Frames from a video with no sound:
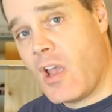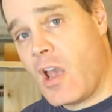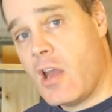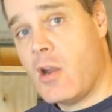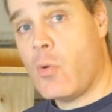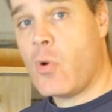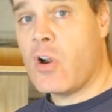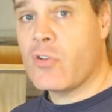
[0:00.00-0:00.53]

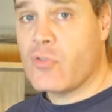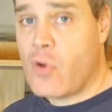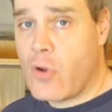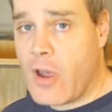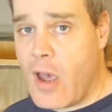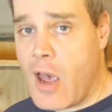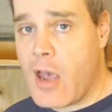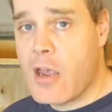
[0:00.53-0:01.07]
And it works
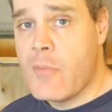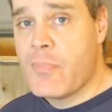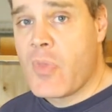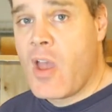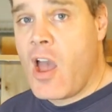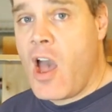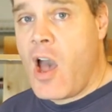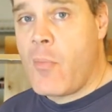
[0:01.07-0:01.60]
okay.
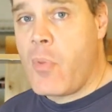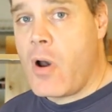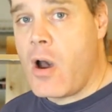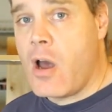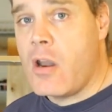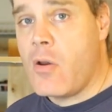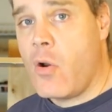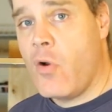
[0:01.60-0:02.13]

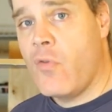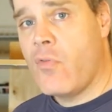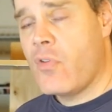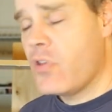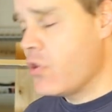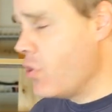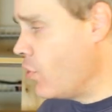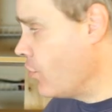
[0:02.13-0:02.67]
But over
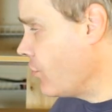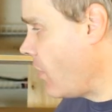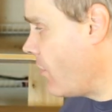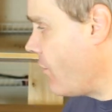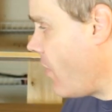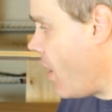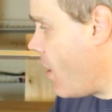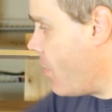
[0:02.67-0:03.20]
the years, I
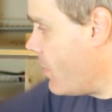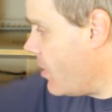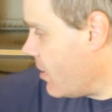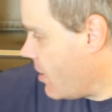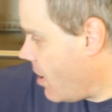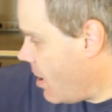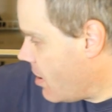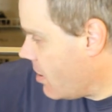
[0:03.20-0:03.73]
found that
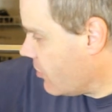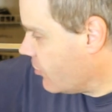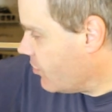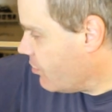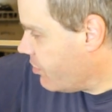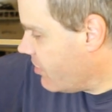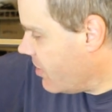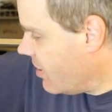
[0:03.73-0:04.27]
it kind of
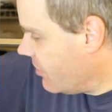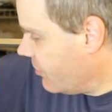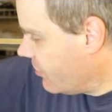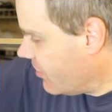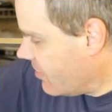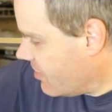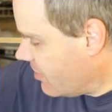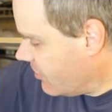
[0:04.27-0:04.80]
splits
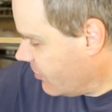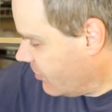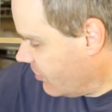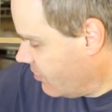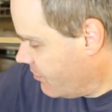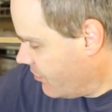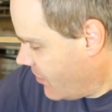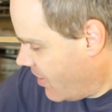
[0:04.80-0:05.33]
and
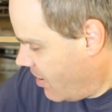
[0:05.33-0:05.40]
it's,